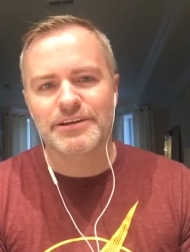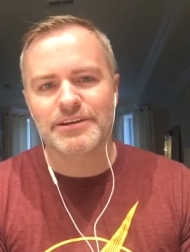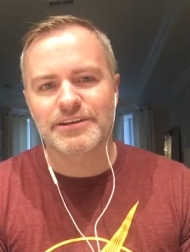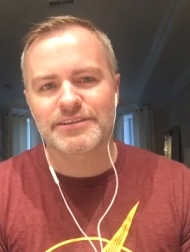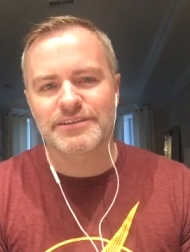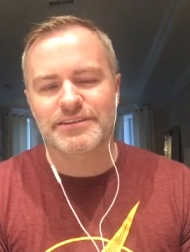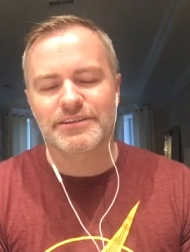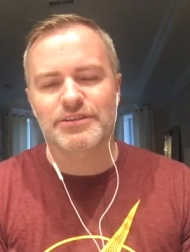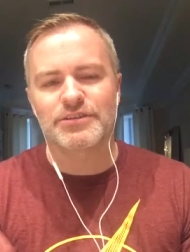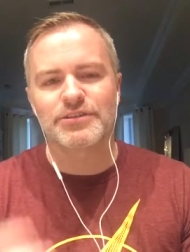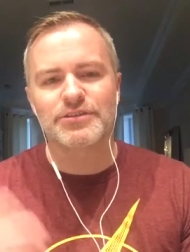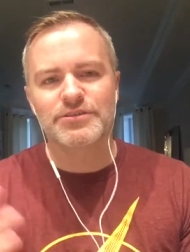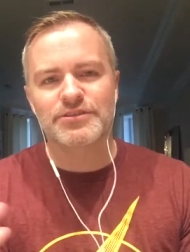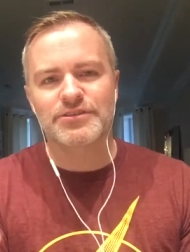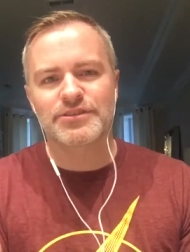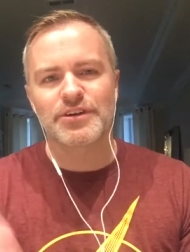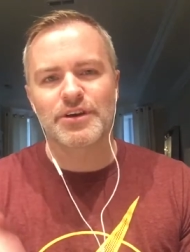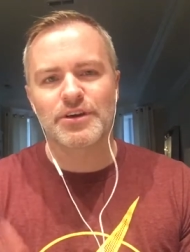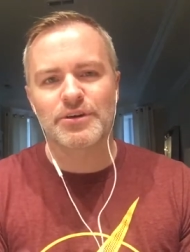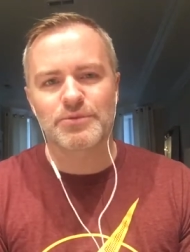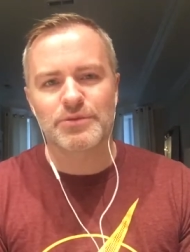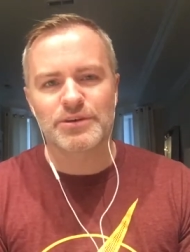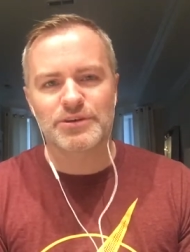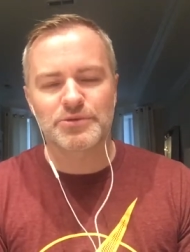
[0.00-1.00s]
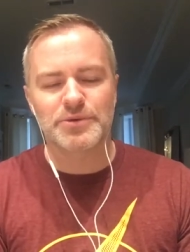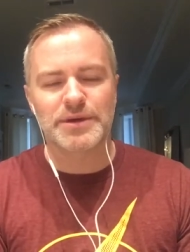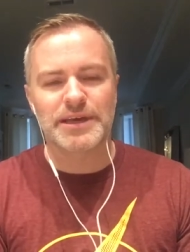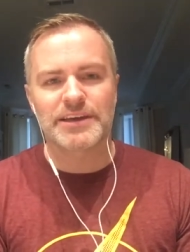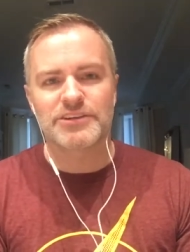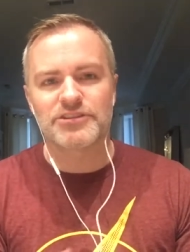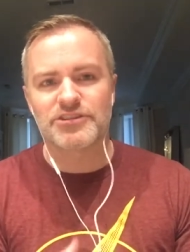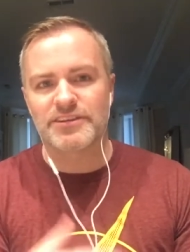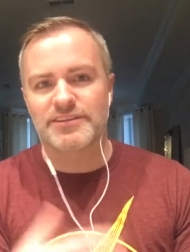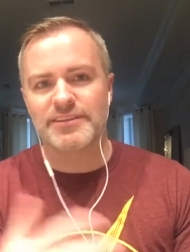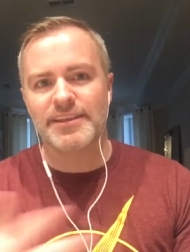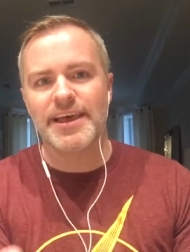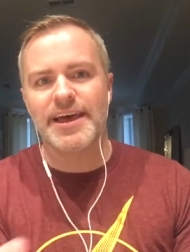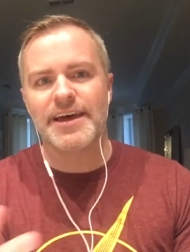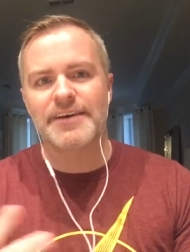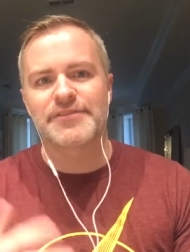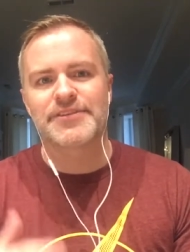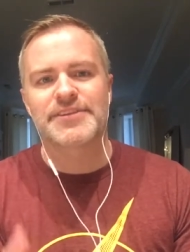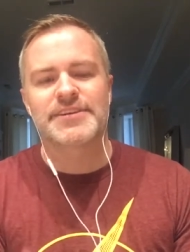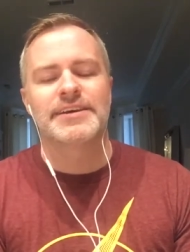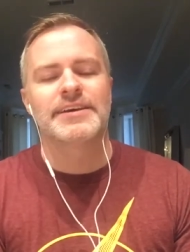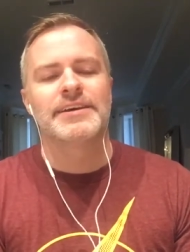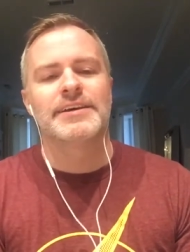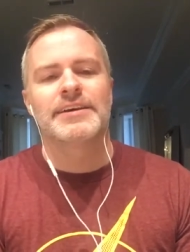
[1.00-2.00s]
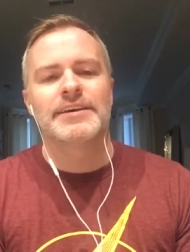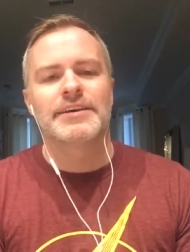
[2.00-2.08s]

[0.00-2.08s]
because in Cusco, which we had just left,